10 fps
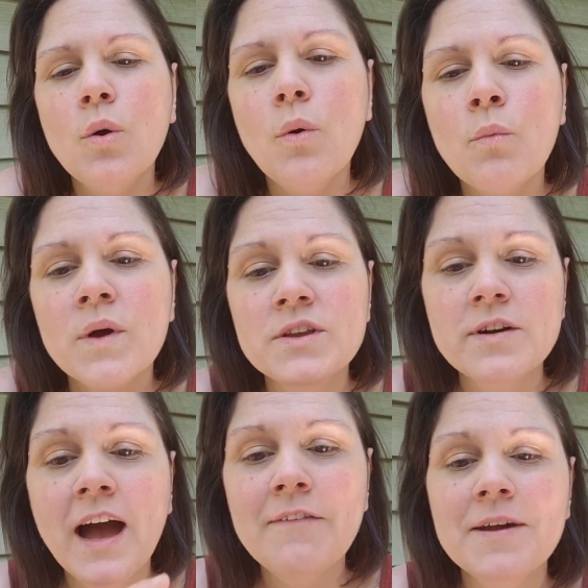When you're
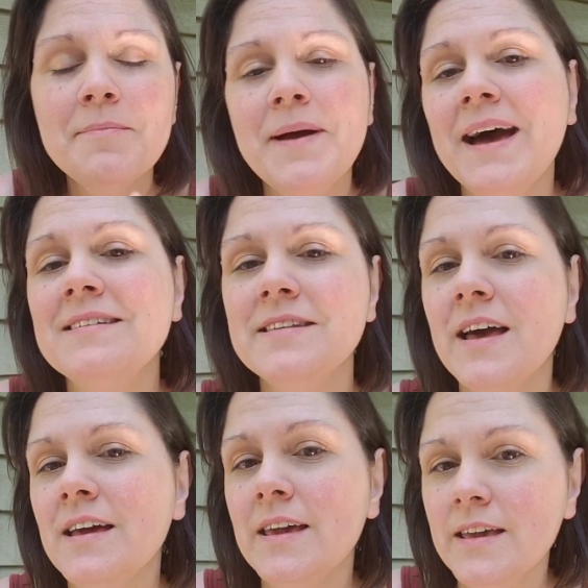having a bad
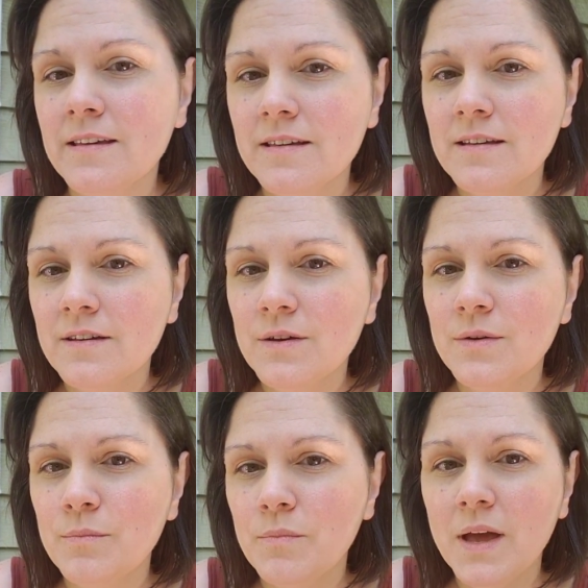day,
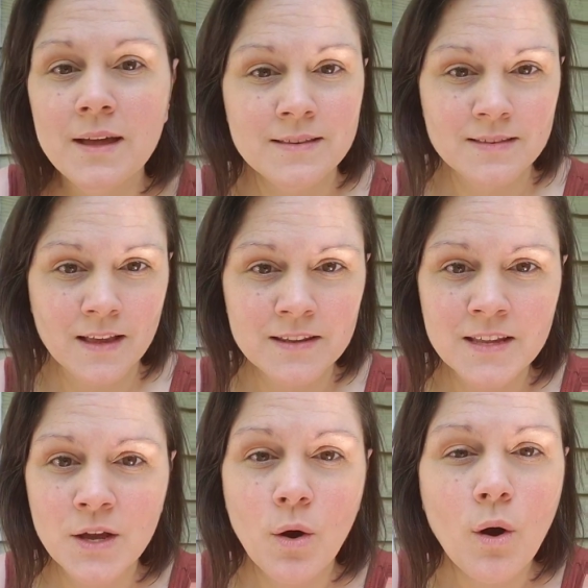it's
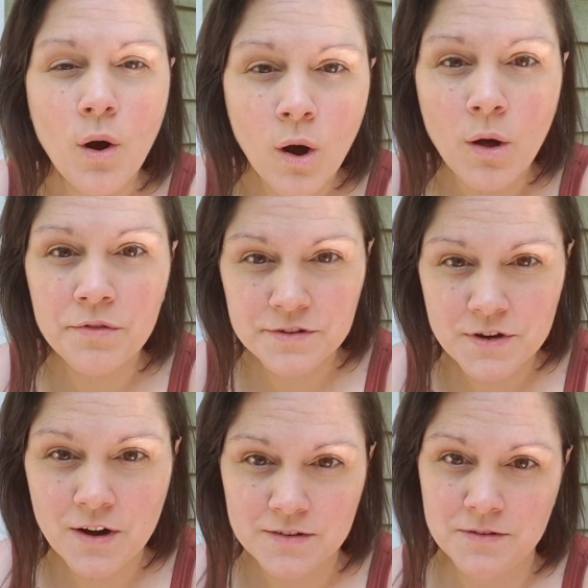suddenly all the
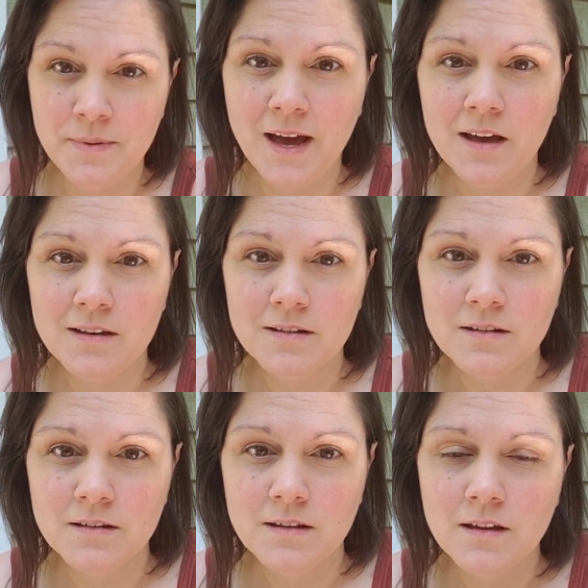dogs are bad.
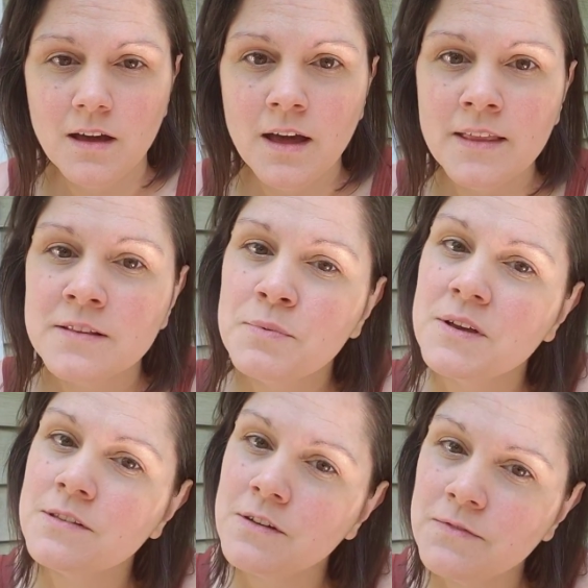And that's
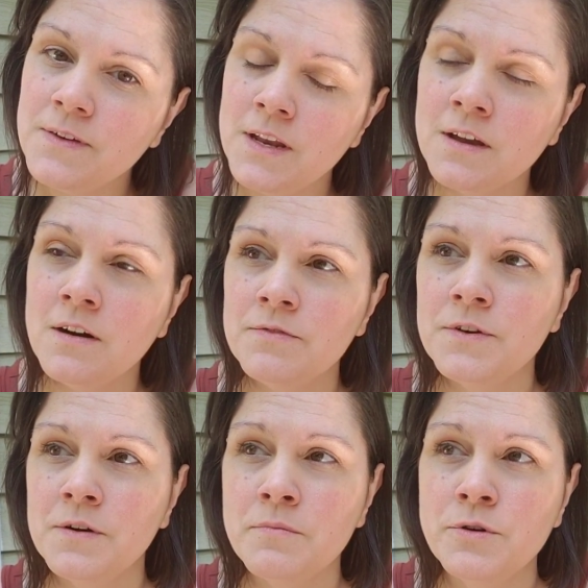because they're feeding off
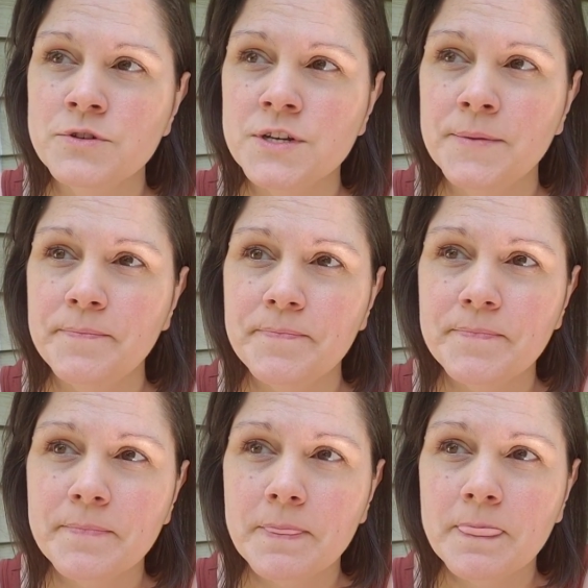your emotion.
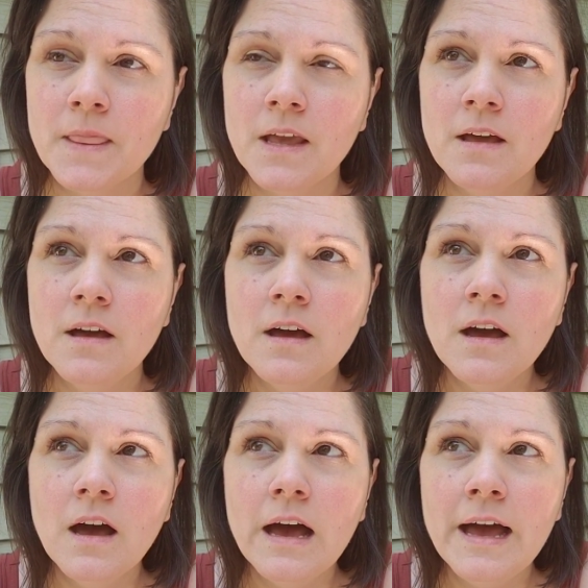
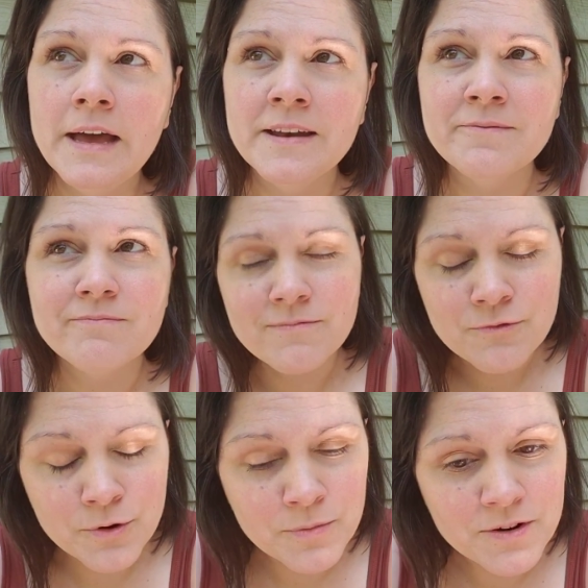And
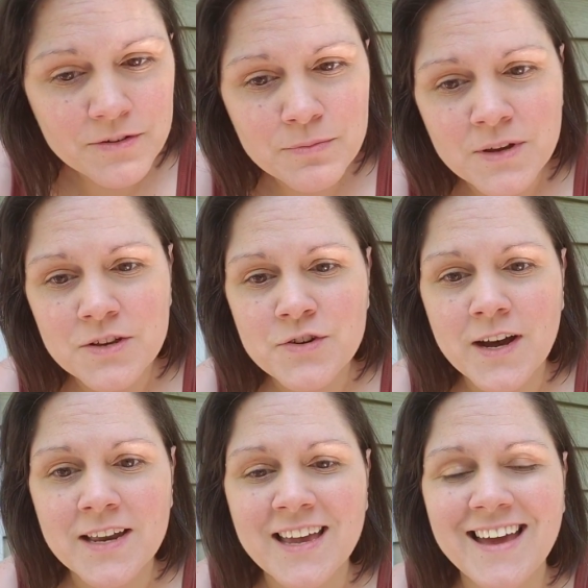groomers, we
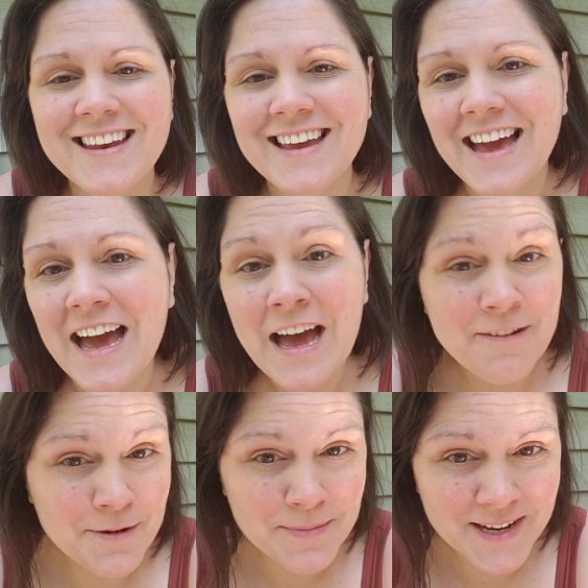try to get
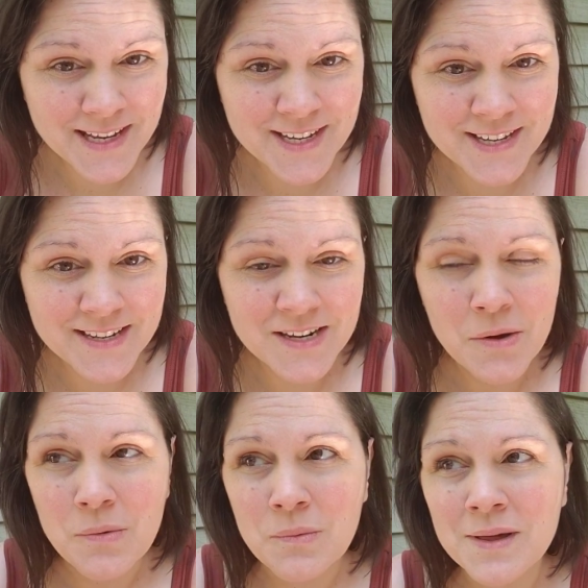everybody in
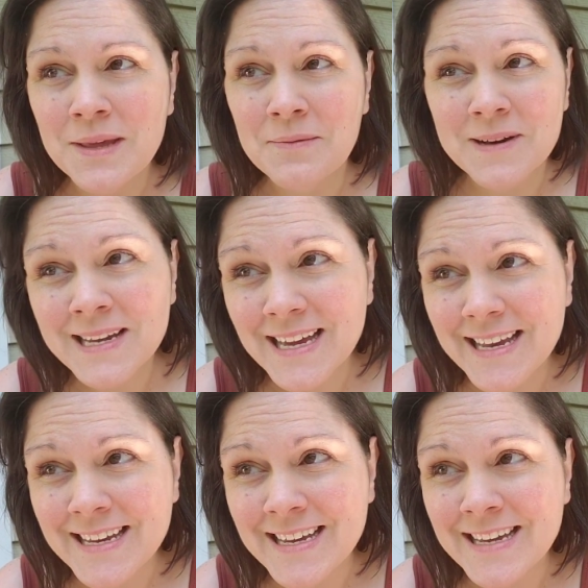when they want to
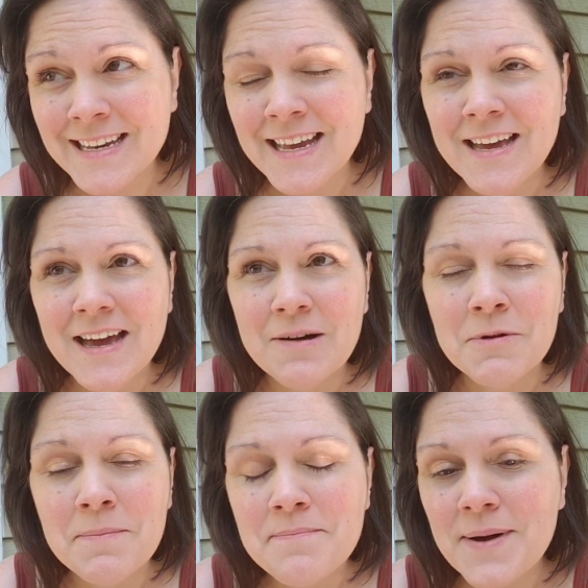get in, and
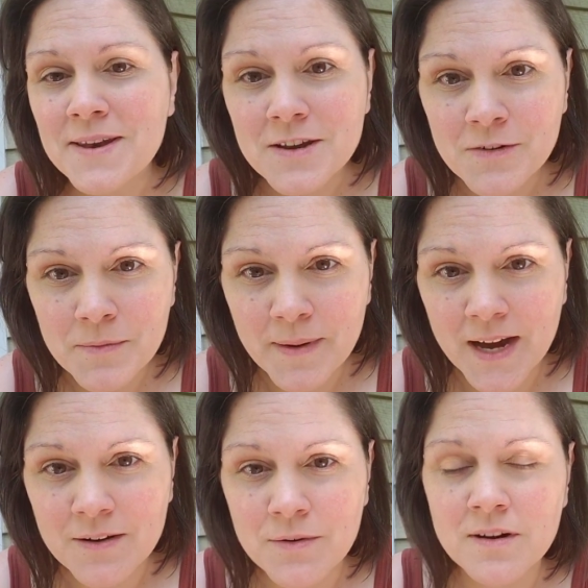we bend over
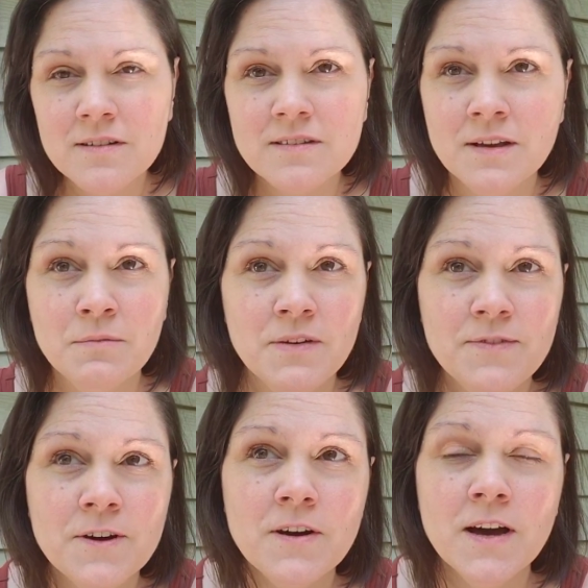backwards and we
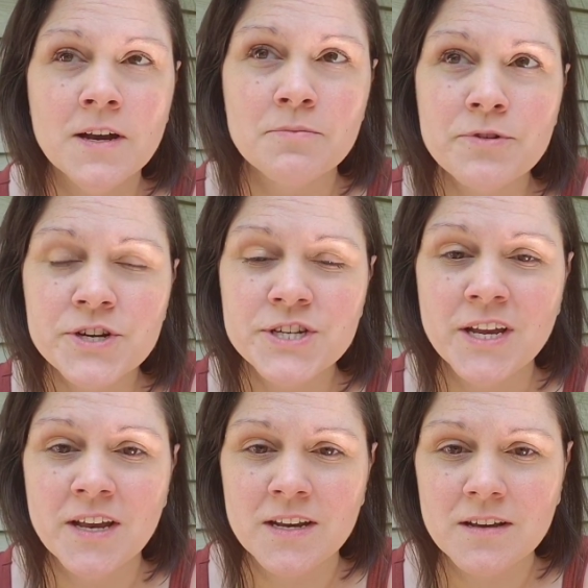feel
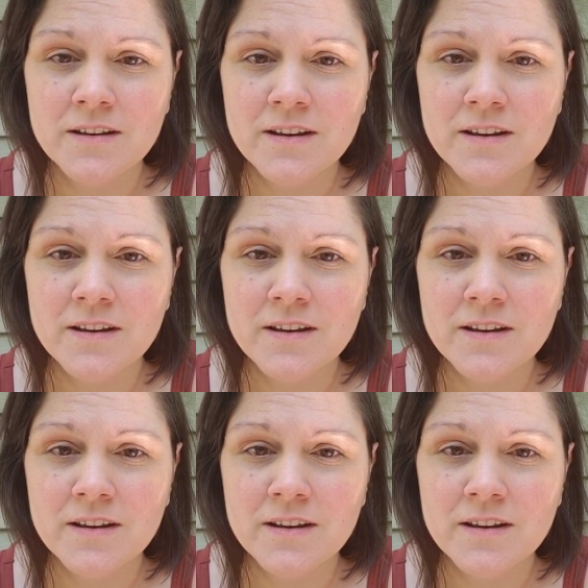unappreciated.